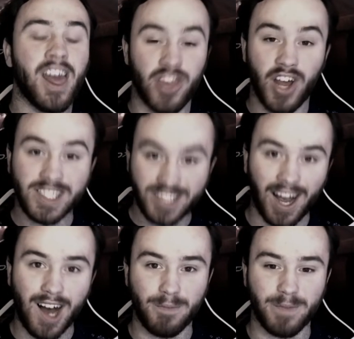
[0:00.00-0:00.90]
the
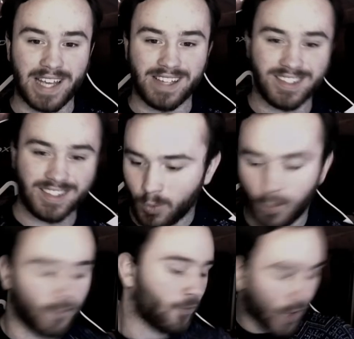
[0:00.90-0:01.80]
zombies,
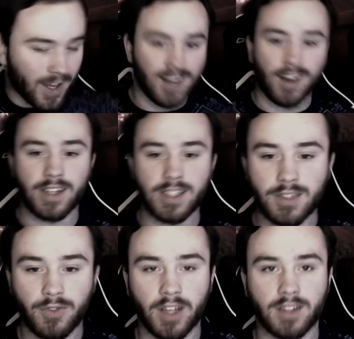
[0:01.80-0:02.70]
or freaking
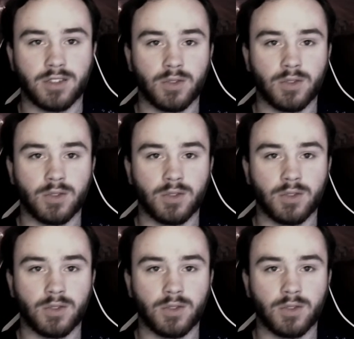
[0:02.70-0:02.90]
ice fiends,